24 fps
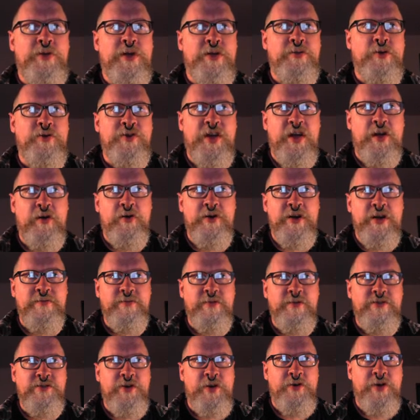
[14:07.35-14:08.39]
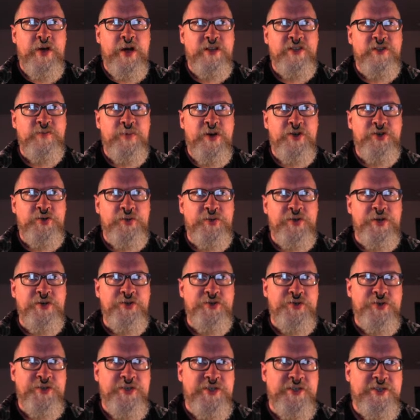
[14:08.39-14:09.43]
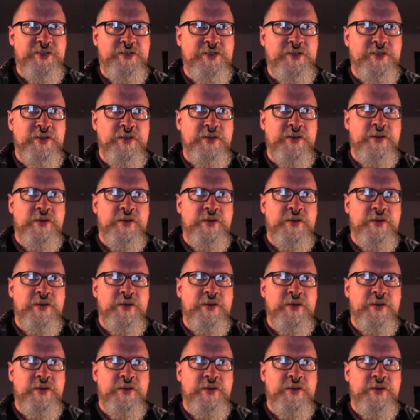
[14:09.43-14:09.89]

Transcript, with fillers: and their caregivers are not special interests.